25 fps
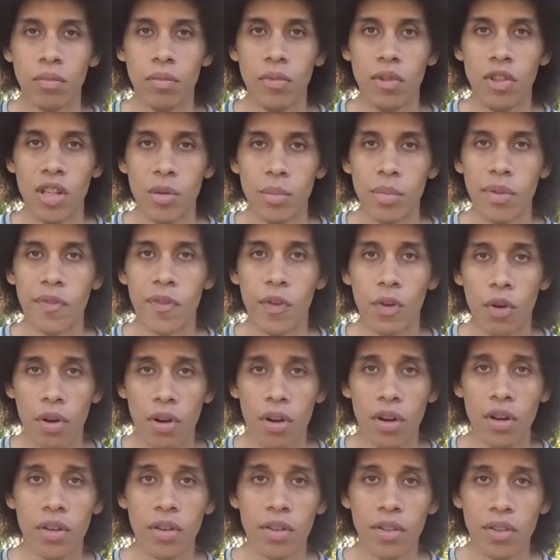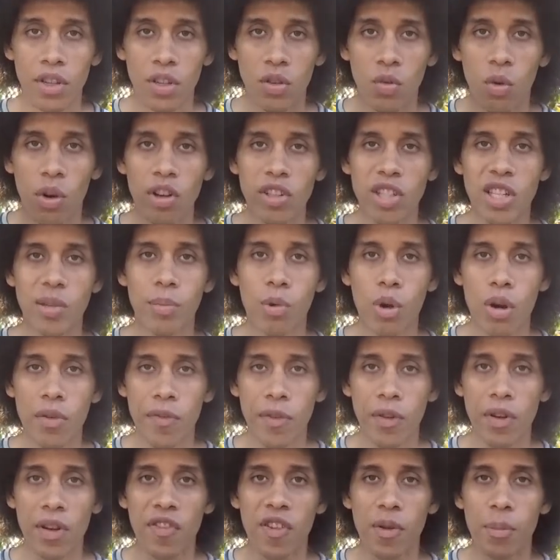Number 4, the Quantum
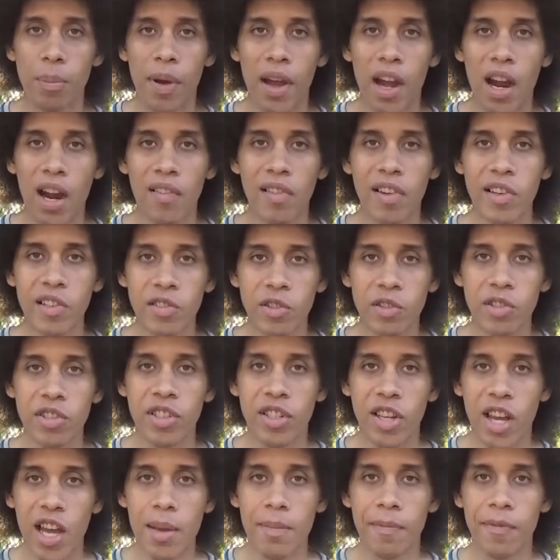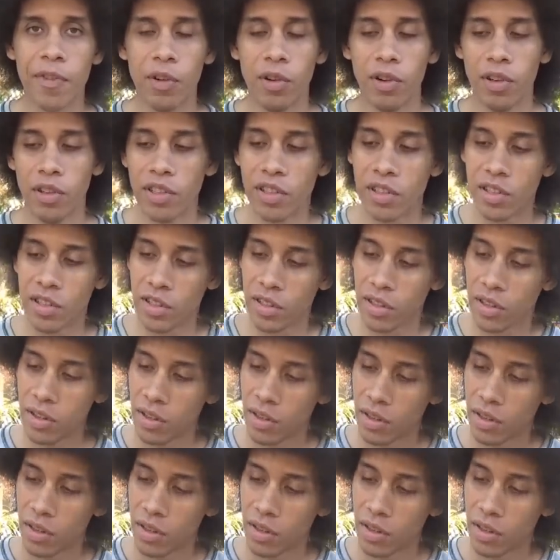Morpher from Power Rangers Time Force.